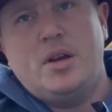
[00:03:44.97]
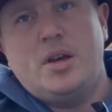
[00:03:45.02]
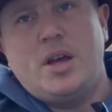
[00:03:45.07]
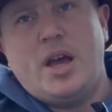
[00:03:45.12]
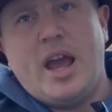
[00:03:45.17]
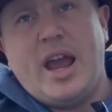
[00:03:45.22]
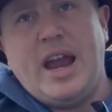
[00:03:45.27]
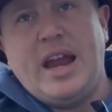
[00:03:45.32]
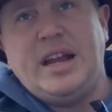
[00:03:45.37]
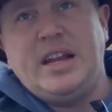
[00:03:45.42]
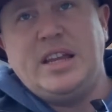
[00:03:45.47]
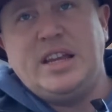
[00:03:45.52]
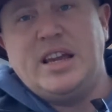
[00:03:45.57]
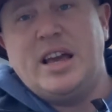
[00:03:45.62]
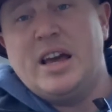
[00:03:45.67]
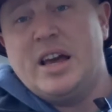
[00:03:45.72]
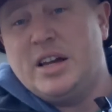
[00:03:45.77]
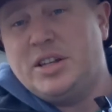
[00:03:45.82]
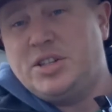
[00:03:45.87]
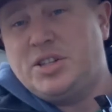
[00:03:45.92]

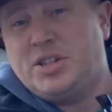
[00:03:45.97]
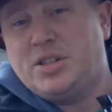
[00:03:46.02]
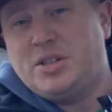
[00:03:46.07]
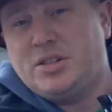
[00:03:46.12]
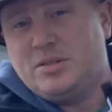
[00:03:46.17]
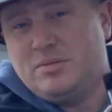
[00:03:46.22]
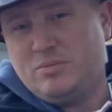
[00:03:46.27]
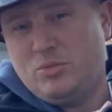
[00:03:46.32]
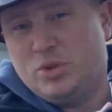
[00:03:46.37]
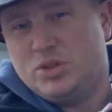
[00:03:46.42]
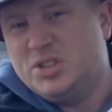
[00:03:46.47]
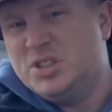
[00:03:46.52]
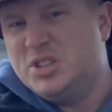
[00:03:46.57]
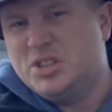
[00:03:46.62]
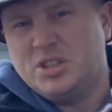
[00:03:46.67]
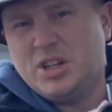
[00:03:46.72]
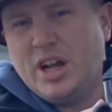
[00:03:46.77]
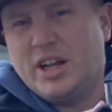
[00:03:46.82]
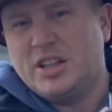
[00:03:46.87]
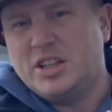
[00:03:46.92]
80S, which
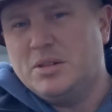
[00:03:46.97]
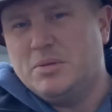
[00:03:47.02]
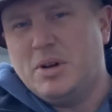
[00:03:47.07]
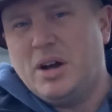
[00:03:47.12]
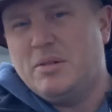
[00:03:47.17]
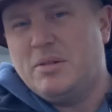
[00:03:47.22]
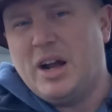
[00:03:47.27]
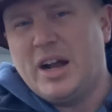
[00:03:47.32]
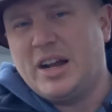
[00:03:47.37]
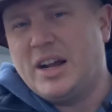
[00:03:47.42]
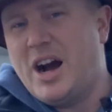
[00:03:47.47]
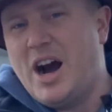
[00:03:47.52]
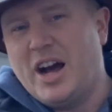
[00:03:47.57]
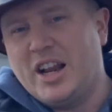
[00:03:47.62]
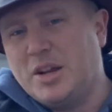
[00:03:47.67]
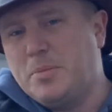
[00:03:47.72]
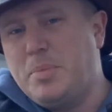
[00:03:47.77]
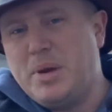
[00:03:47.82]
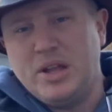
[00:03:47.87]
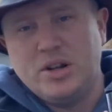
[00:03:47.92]
is like the
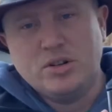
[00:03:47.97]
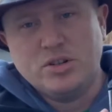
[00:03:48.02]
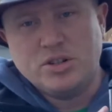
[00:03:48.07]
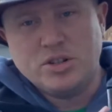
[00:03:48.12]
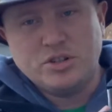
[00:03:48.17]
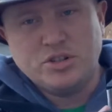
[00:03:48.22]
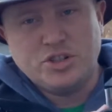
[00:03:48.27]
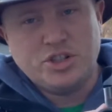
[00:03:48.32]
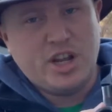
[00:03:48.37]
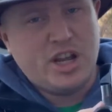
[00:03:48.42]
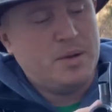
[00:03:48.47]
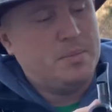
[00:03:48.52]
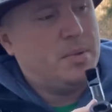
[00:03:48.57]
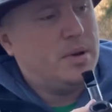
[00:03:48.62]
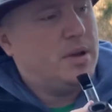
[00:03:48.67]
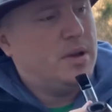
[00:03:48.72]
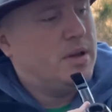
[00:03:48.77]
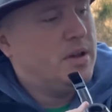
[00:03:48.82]
iconic Peterson shape.